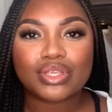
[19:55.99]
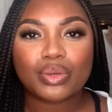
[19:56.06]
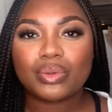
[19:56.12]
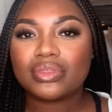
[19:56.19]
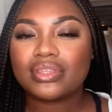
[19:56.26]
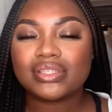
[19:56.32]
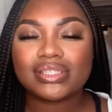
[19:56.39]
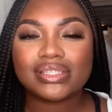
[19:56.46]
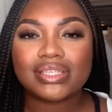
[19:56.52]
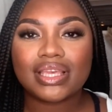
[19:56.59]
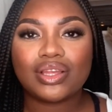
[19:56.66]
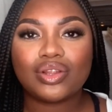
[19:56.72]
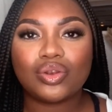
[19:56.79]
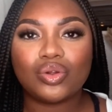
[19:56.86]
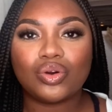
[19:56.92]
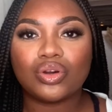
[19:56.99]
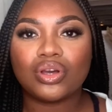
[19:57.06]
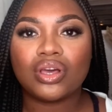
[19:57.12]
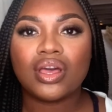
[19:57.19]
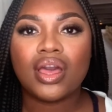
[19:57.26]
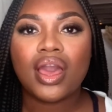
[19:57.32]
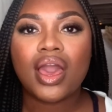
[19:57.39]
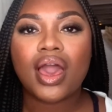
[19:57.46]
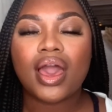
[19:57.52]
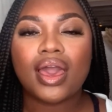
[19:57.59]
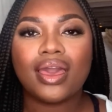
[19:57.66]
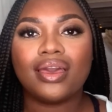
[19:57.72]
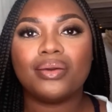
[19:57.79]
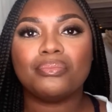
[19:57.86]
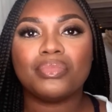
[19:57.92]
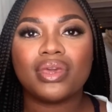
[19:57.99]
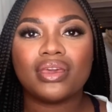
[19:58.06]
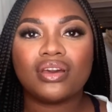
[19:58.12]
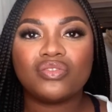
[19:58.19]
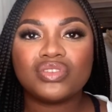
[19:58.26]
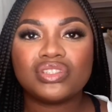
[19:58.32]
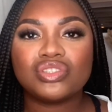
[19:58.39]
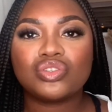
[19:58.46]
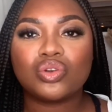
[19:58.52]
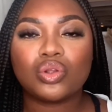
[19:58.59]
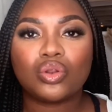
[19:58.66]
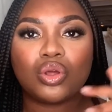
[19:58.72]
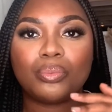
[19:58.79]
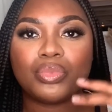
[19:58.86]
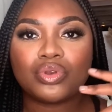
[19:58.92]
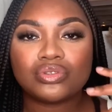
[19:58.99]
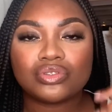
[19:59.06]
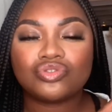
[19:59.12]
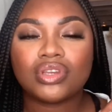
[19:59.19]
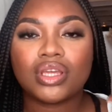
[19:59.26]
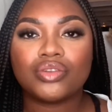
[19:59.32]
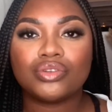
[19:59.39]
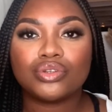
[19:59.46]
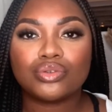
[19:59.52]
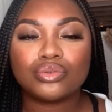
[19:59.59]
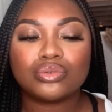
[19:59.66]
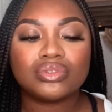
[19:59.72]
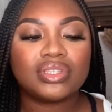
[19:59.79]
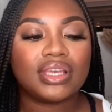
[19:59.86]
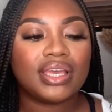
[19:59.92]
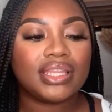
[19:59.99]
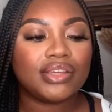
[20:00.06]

It doesn't take long. It obviously took long because I was trying to record it and